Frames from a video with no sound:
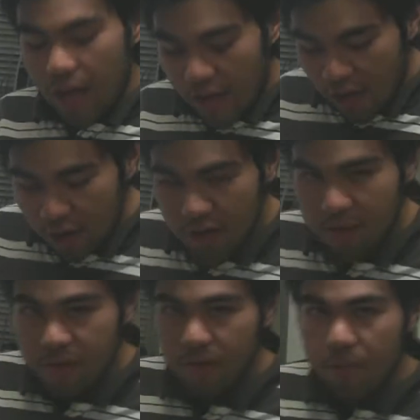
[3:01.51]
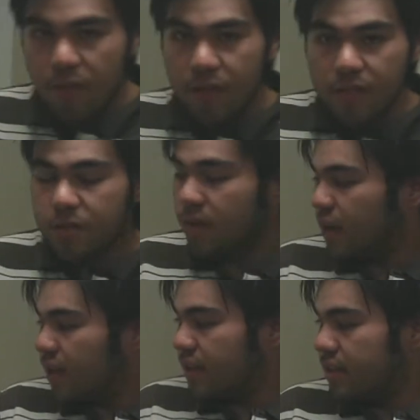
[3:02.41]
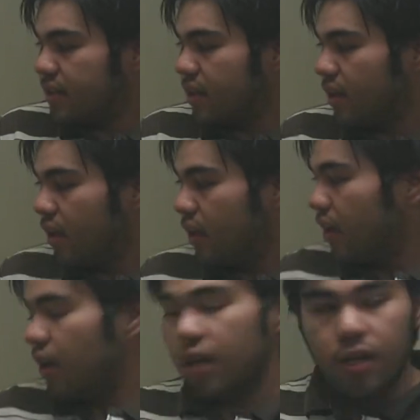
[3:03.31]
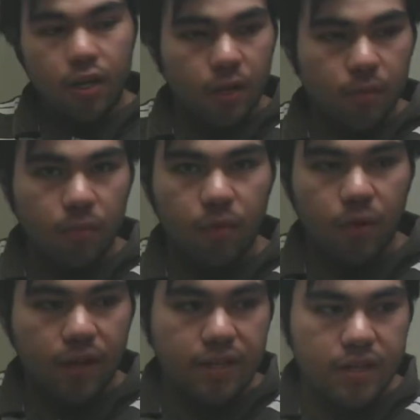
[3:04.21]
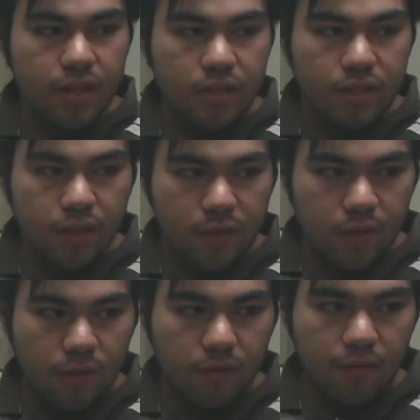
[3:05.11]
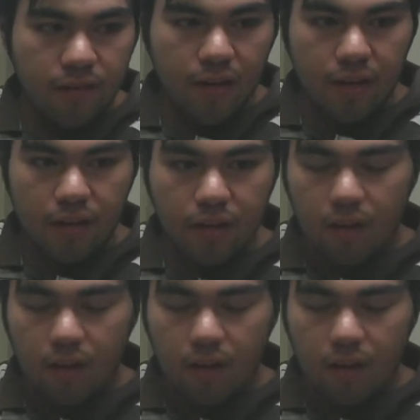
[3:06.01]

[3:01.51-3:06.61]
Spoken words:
An acronym to remember this one is Good Boys Do Fine